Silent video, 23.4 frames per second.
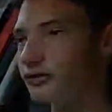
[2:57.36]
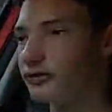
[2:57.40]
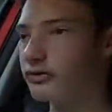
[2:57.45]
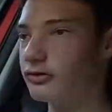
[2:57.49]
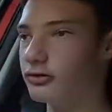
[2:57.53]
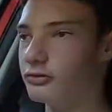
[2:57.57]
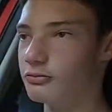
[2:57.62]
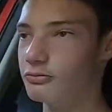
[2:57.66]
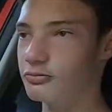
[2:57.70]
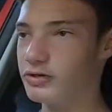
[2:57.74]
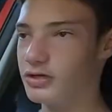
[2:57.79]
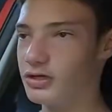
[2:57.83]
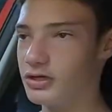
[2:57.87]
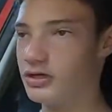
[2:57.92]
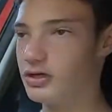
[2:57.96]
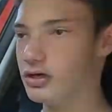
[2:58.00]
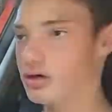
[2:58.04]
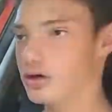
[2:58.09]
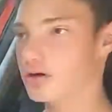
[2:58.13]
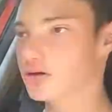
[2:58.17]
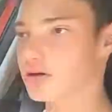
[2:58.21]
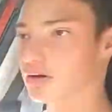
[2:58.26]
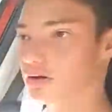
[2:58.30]
to
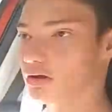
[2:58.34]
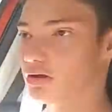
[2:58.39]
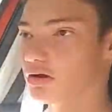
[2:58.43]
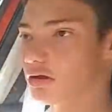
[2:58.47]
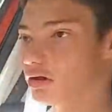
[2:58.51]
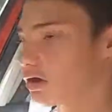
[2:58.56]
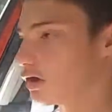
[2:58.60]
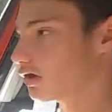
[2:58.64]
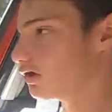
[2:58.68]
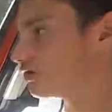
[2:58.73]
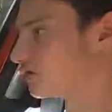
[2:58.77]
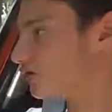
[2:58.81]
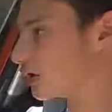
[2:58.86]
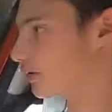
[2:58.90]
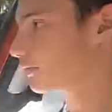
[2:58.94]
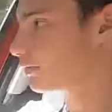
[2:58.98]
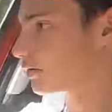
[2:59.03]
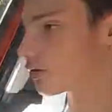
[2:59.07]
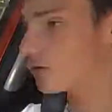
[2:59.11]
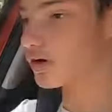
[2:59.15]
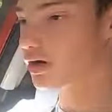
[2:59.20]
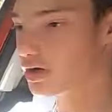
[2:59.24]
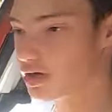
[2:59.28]
B in
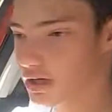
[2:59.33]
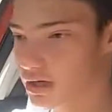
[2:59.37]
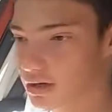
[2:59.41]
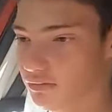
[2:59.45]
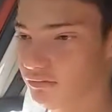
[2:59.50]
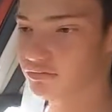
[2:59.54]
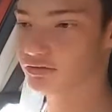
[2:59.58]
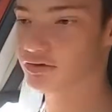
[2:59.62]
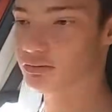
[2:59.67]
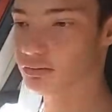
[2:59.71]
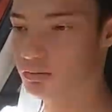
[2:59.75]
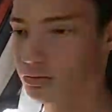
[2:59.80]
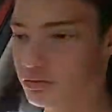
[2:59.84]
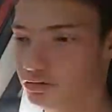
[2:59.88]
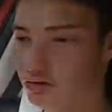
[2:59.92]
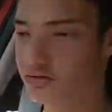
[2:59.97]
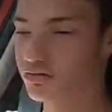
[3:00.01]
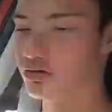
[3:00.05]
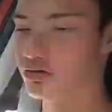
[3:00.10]
something quite comfortable, does